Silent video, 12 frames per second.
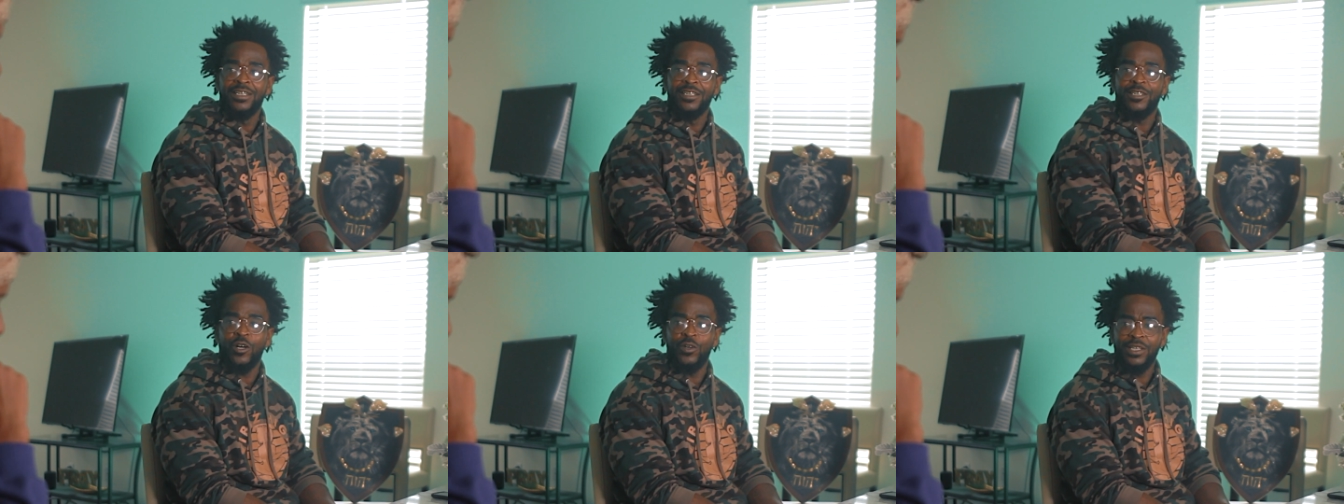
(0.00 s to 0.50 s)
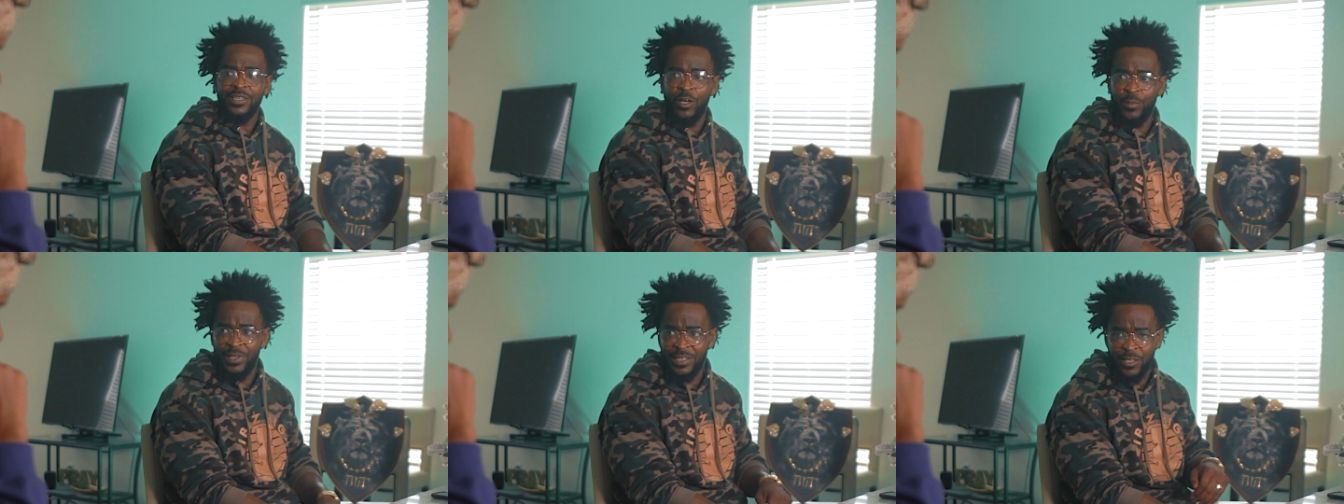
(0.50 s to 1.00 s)
He taught he
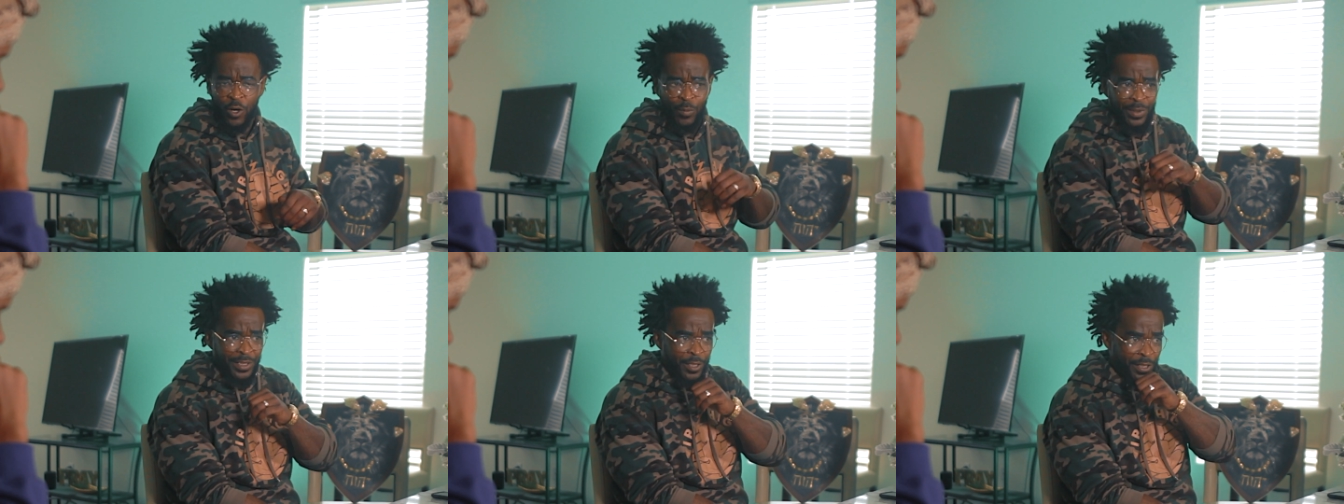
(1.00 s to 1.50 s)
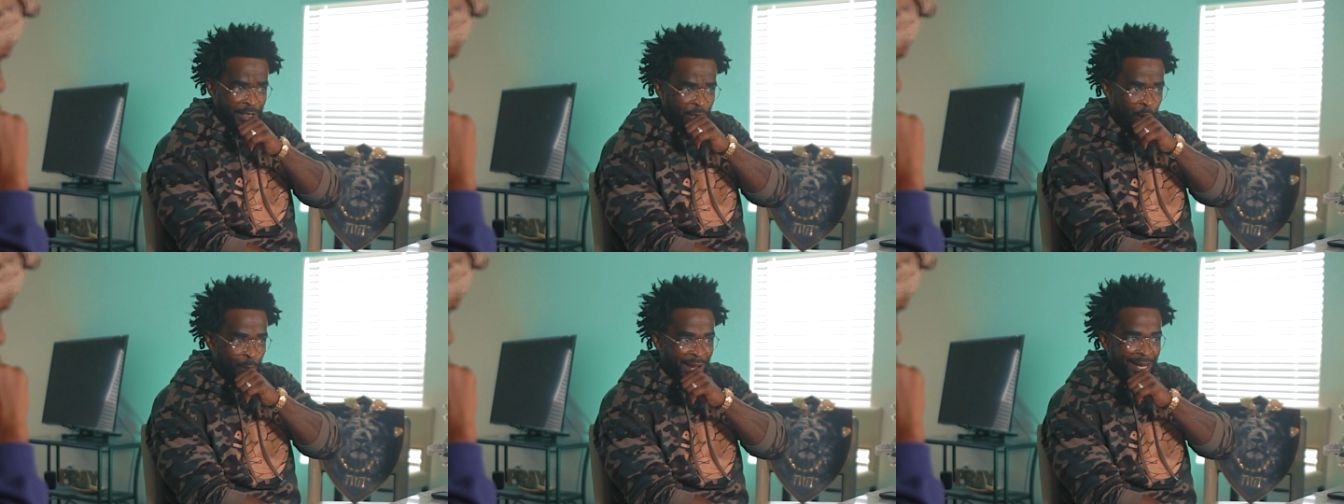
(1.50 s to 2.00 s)
taught me he taught me he
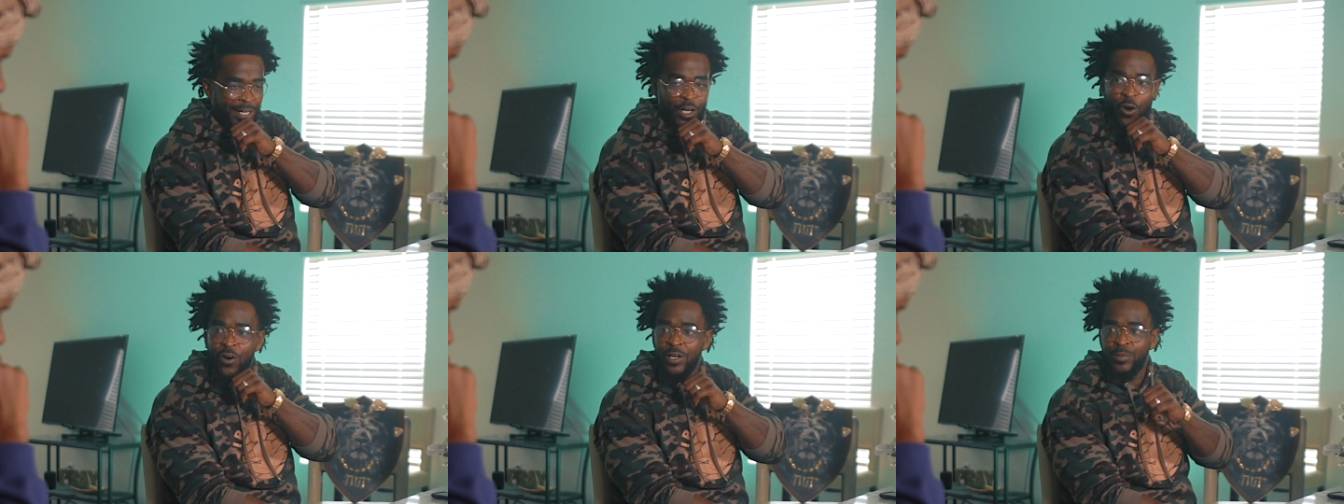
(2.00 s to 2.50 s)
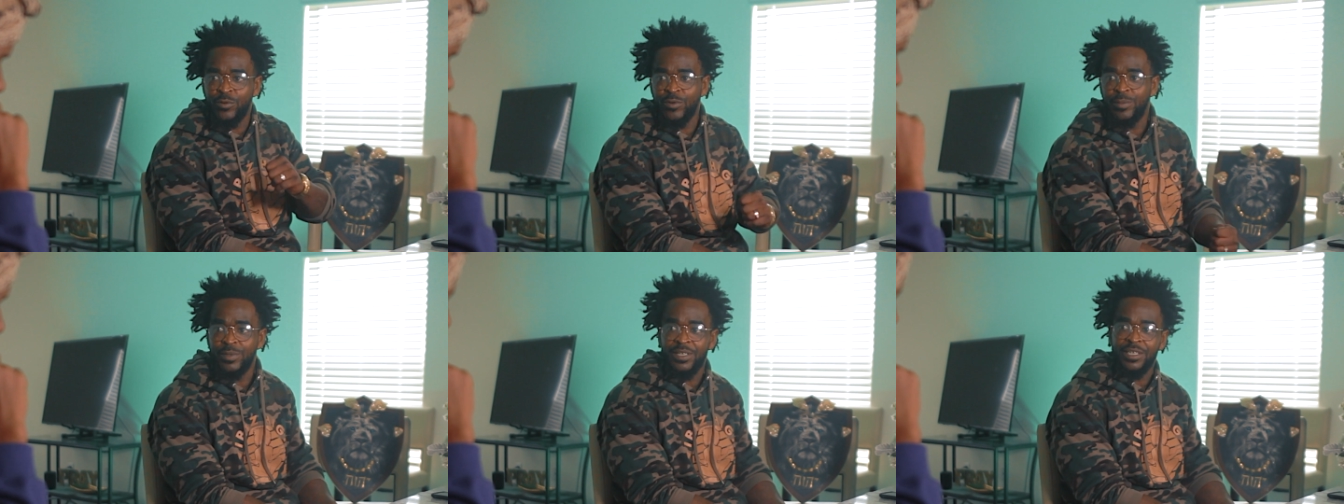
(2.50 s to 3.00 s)
taught me how to guard the perimeter.